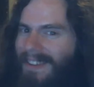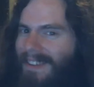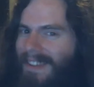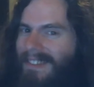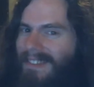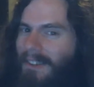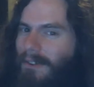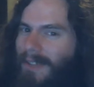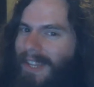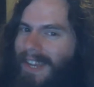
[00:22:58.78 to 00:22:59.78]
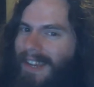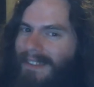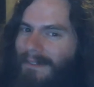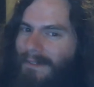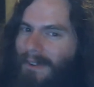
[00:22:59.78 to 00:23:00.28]
That's literally it
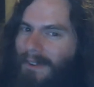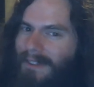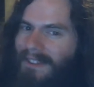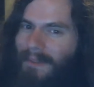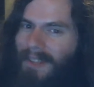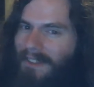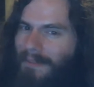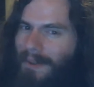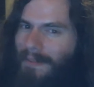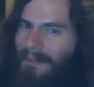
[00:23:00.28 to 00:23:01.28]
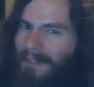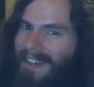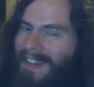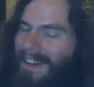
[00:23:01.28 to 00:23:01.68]
for some of these people.